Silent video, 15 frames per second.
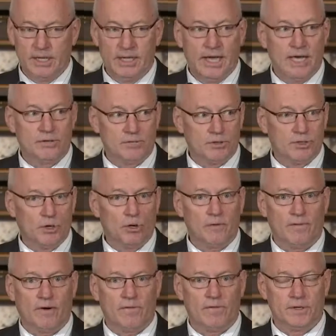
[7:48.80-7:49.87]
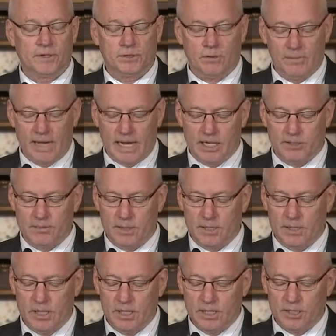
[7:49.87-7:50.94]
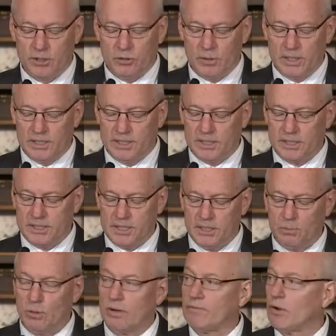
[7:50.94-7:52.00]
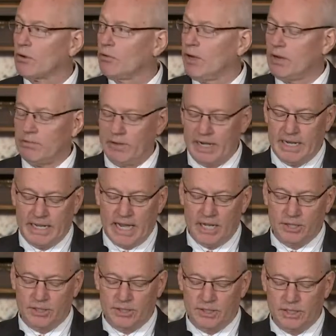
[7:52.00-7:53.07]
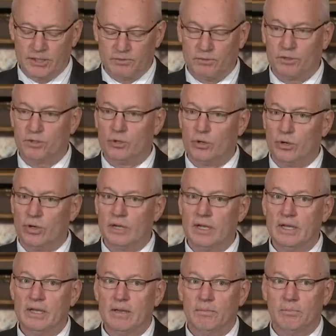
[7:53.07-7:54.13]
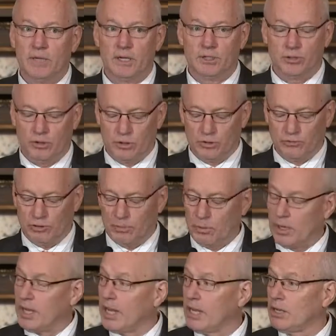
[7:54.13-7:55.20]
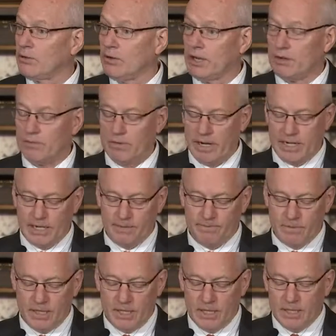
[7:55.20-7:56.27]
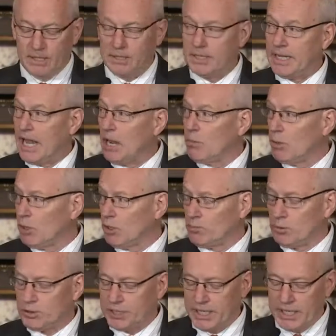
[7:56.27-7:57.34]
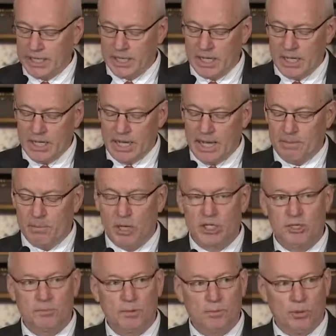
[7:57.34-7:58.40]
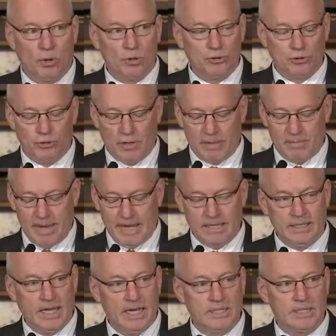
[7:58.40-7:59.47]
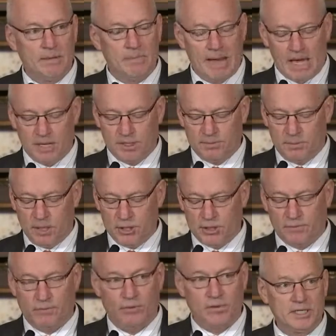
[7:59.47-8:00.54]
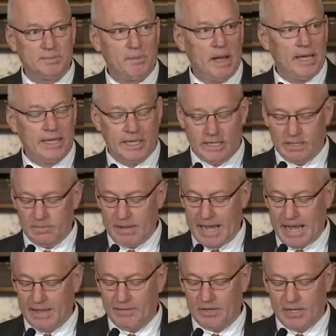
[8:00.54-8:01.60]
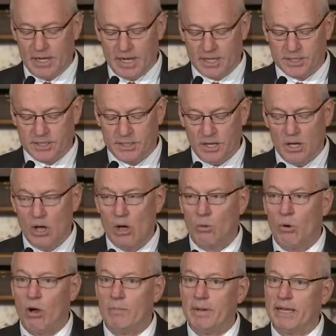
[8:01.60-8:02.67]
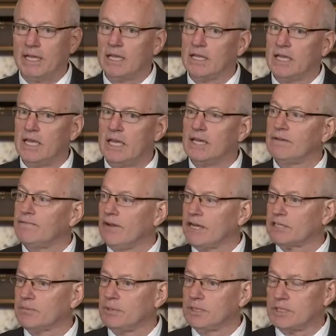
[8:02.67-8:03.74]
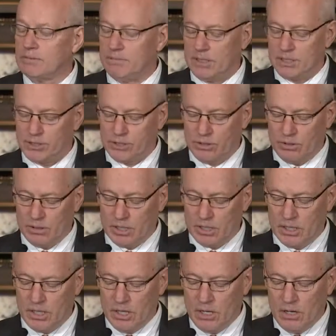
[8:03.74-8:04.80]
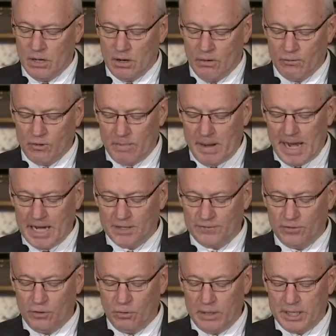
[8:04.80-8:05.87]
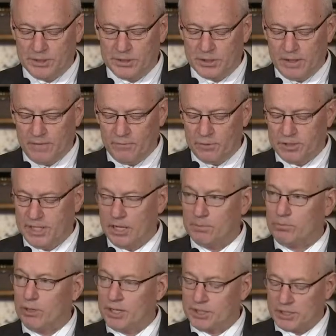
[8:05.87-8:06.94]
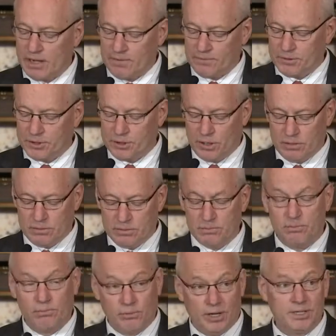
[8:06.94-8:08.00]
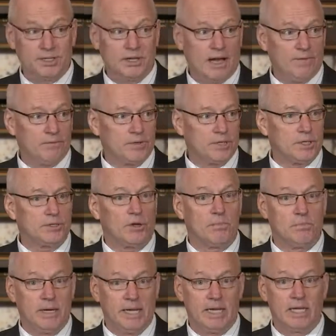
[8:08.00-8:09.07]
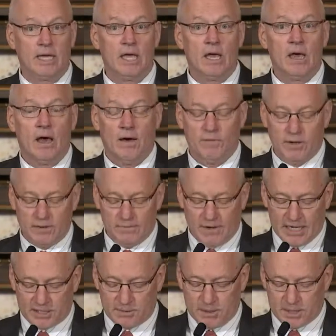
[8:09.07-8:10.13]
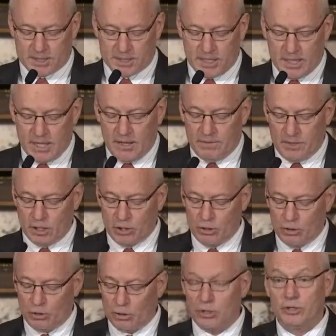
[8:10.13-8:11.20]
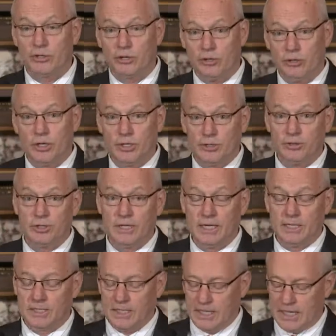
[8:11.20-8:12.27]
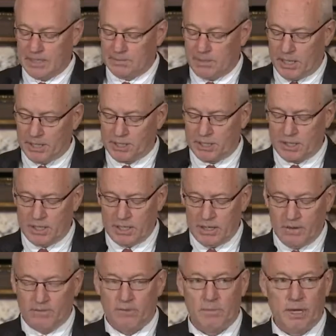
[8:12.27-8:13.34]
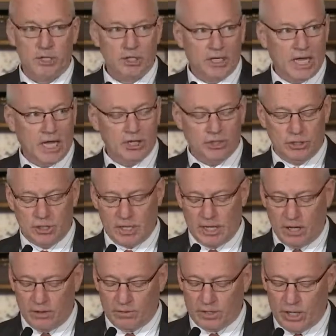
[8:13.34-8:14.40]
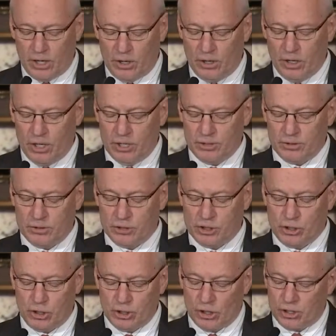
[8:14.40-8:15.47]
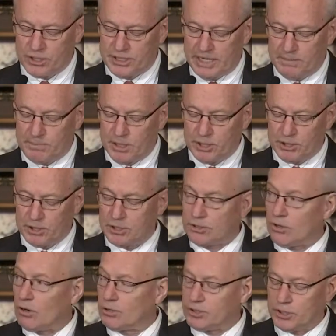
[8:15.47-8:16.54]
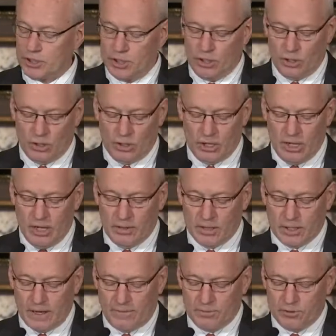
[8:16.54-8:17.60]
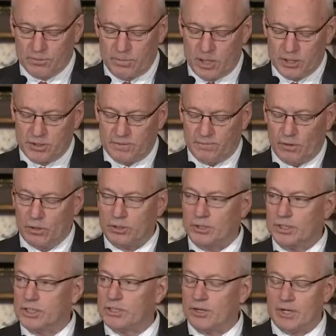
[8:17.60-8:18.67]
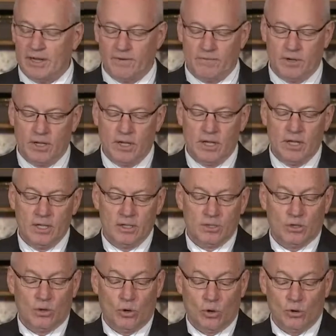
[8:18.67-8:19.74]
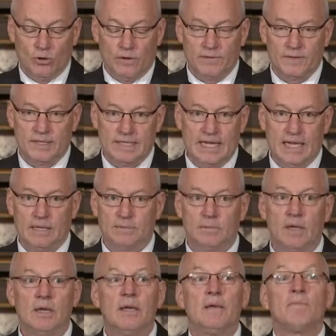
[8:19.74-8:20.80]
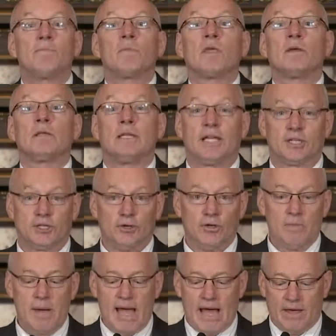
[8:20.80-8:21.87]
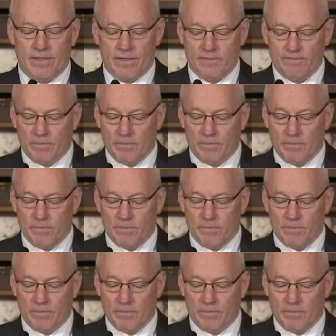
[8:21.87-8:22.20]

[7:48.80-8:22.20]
As a result of our fiscal management, in 2016, one of our credit rating agencies restored Minnesota's AAA credit rating. Today, we are presenting a budget proposal that maintains a balanced budget for biennium and the next while making key investments in Minnesota. Over the past few weeks, the governor has held press conferences on many of the investments that you see in today's budget. From education to health care to ensuring our state pensions are secure, the governor's budget focuses on every corner of the state. Let's do the math.